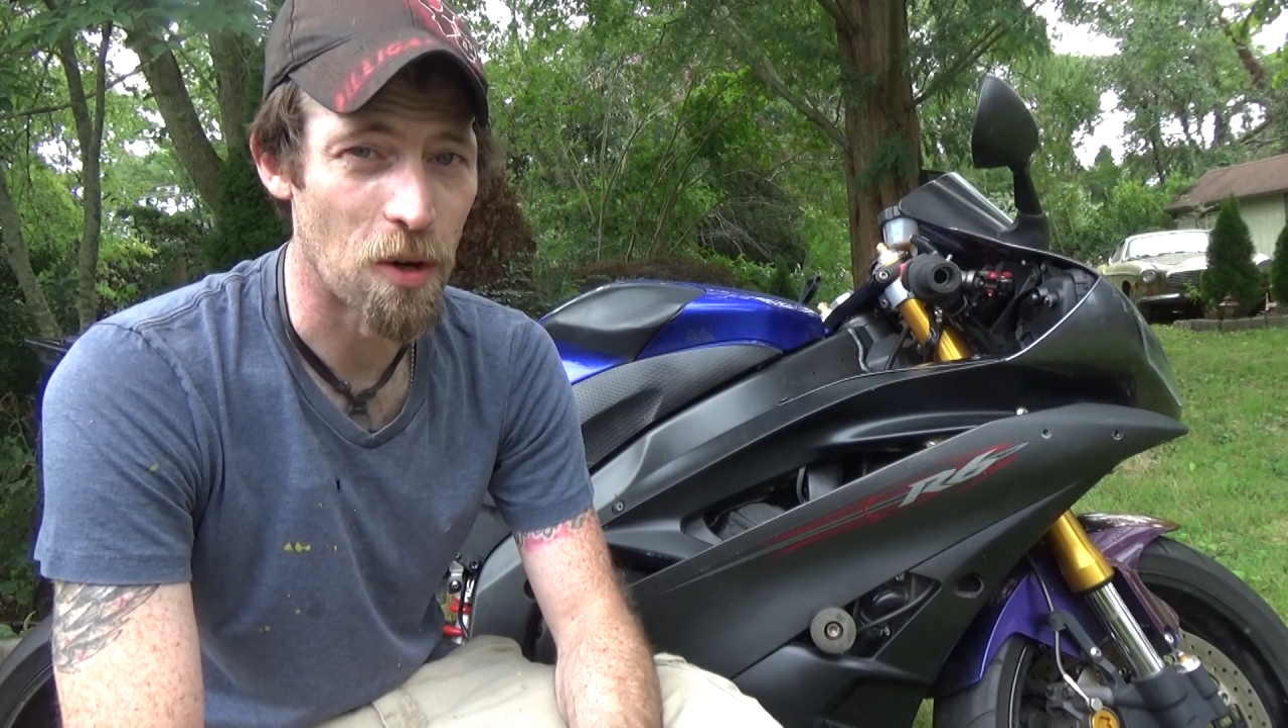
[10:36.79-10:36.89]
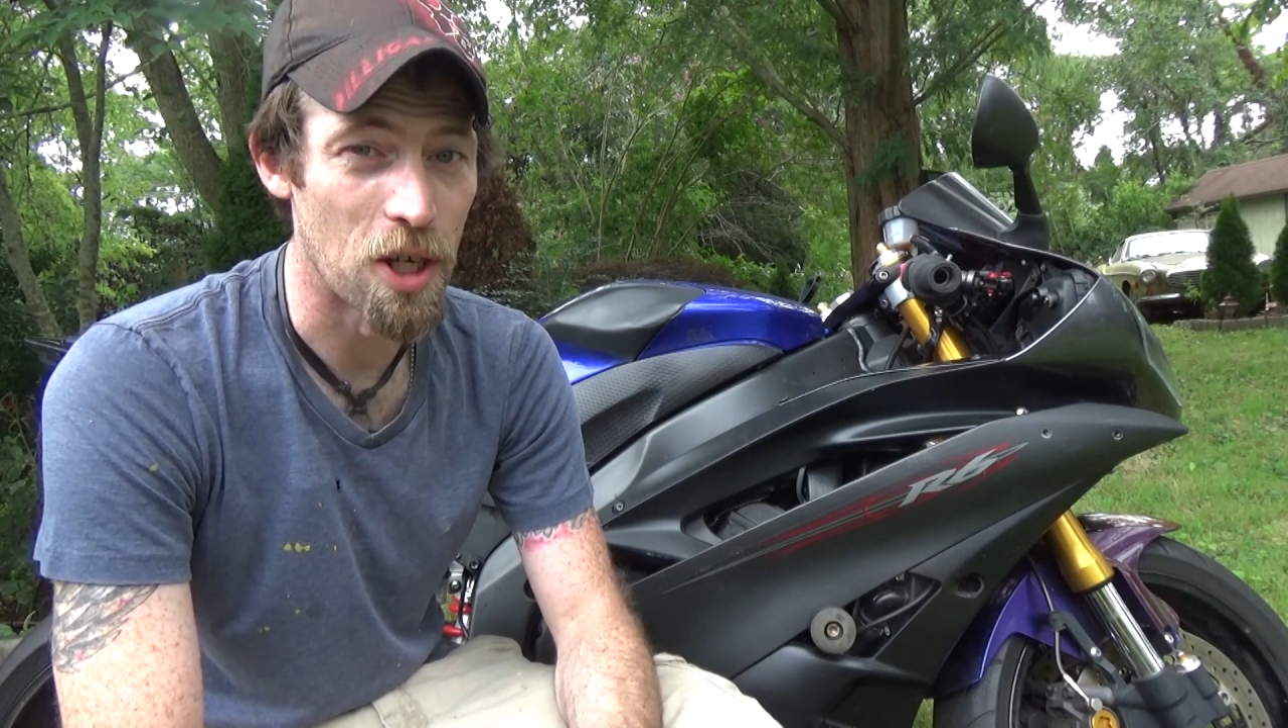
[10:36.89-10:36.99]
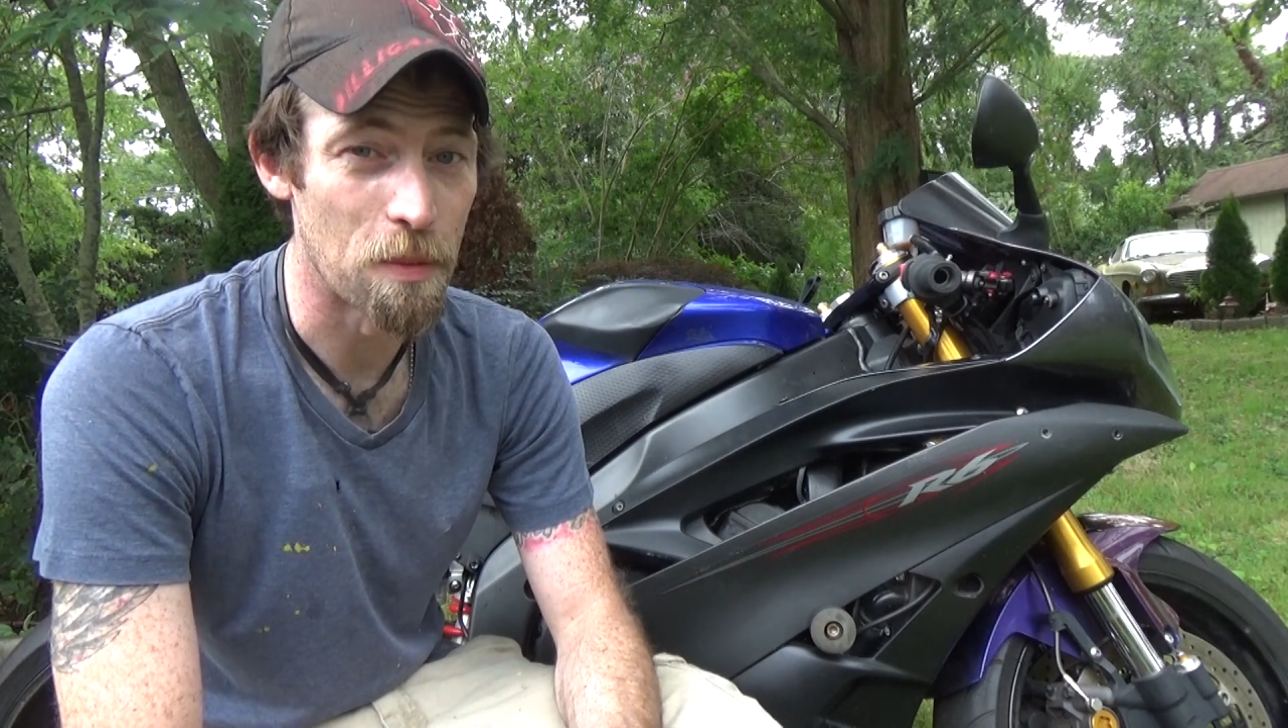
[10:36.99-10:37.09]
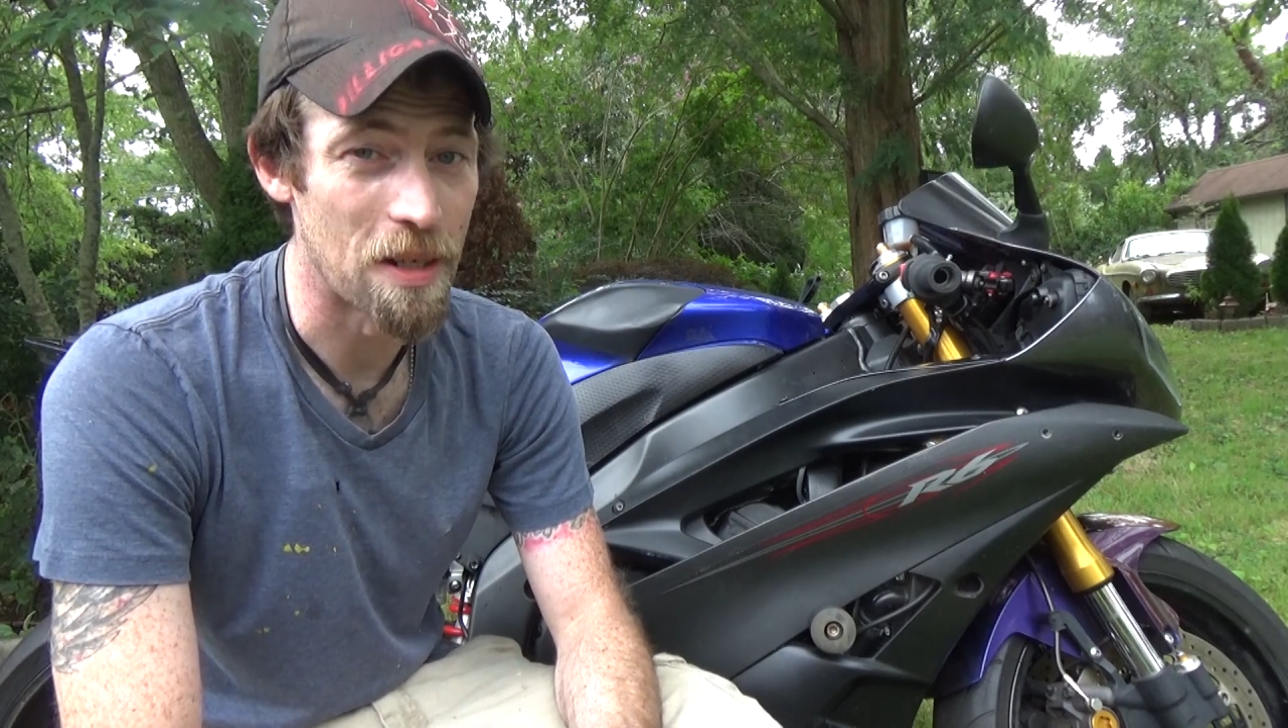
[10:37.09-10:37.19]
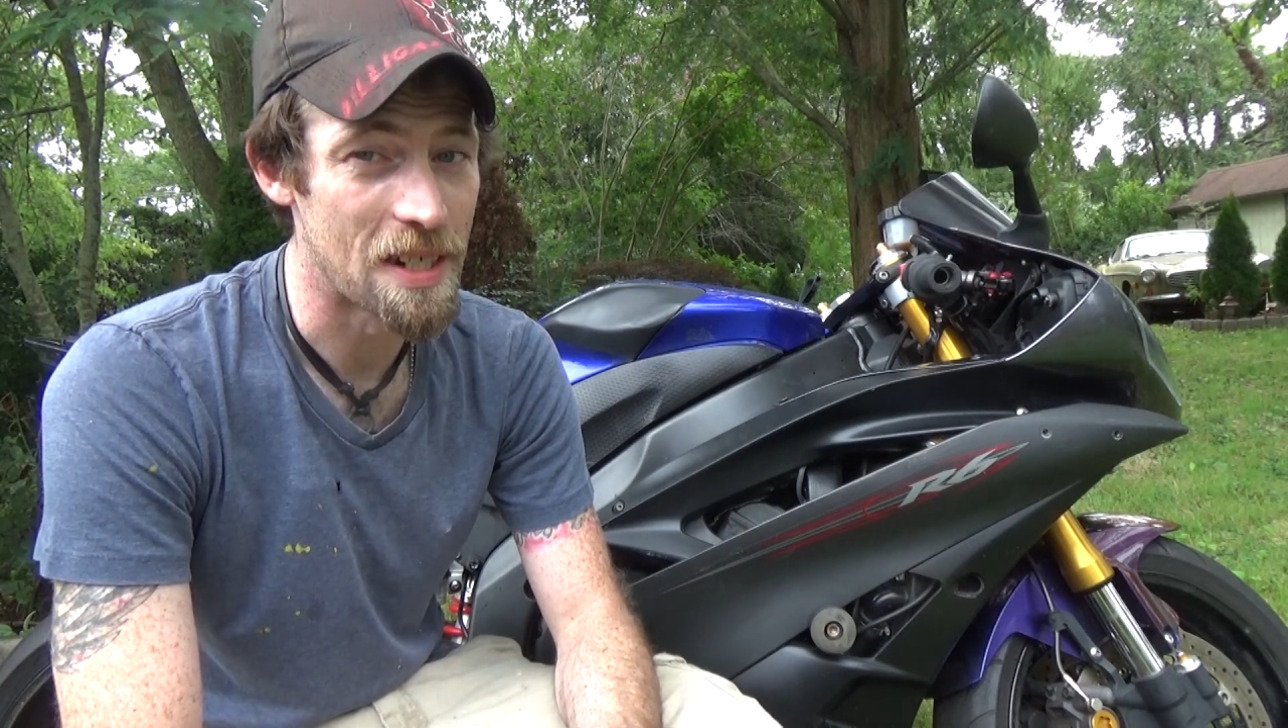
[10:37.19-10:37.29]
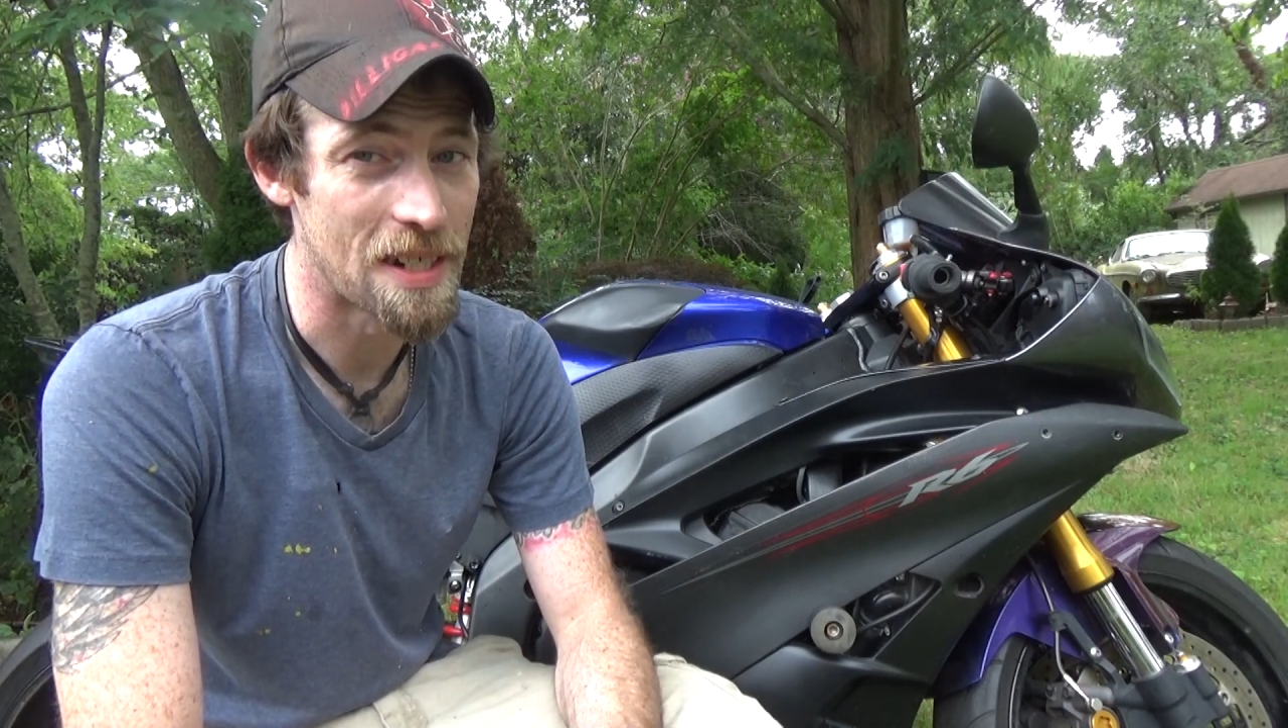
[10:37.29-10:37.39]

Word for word: going to be